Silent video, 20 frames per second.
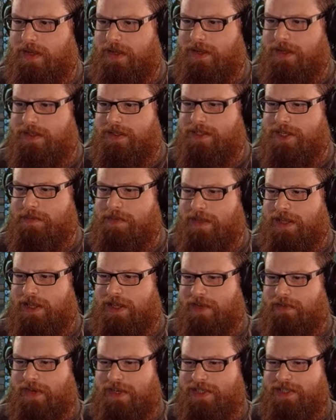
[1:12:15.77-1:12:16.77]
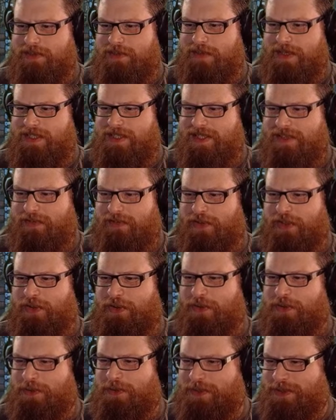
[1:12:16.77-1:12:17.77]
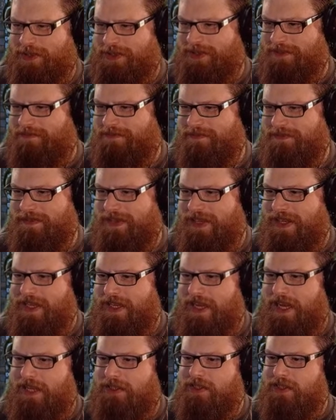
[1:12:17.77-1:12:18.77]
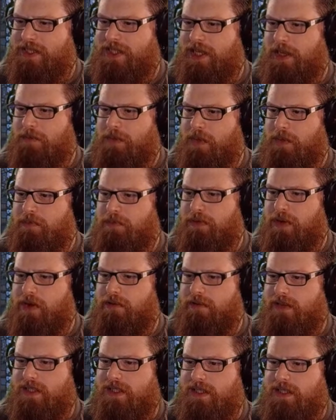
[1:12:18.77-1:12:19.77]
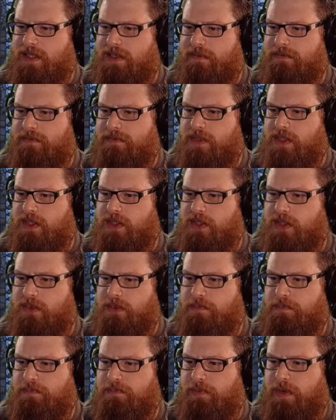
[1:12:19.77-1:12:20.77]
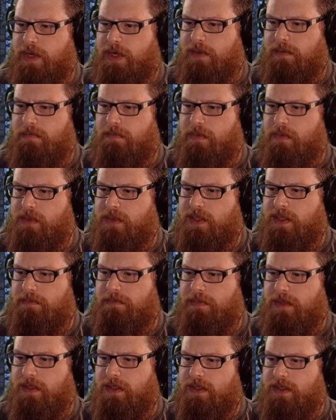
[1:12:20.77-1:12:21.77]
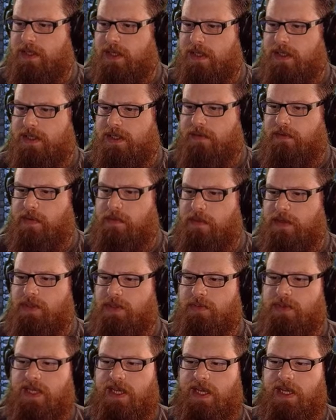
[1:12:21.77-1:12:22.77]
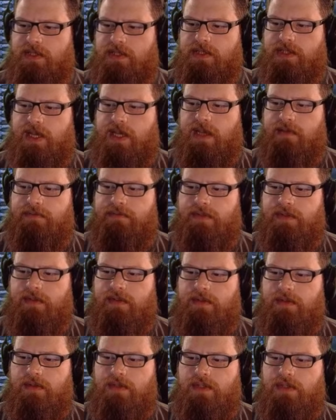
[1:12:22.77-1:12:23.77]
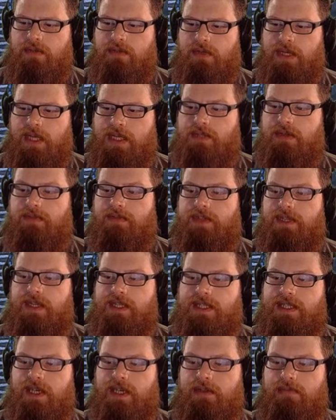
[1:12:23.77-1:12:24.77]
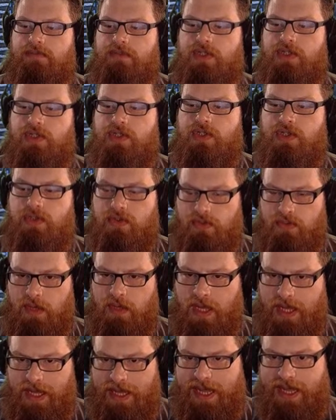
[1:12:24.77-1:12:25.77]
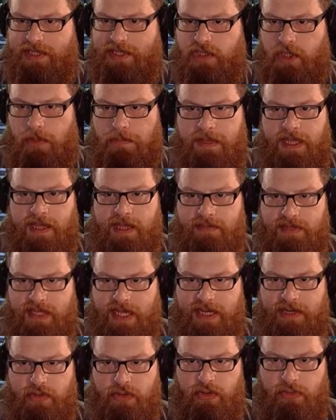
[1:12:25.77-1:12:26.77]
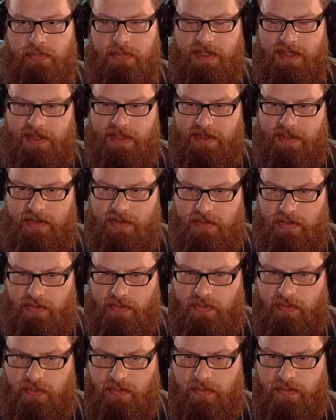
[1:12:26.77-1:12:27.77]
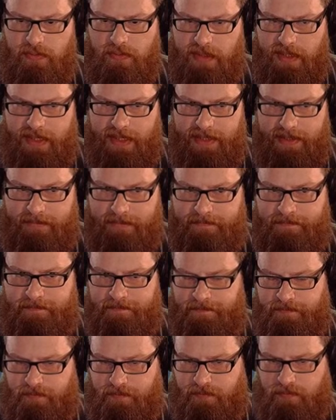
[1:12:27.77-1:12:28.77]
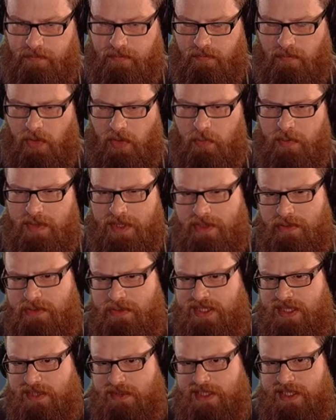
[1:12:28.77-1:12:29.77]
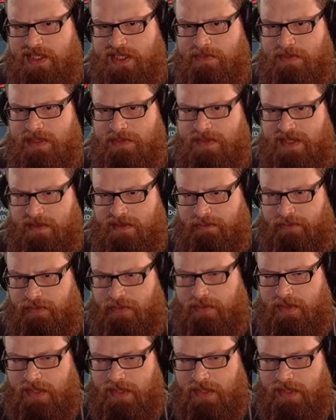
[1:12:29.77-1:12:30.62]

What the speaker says: It's going to be a lot of energy wasted for the cause. How do you set up your priorities? Even spread, mostly builders, diggers. I find my dupes take ages to get to everything I tell them to do. At Shoppy Games, I normally do... with the new skill system, it's a bit different.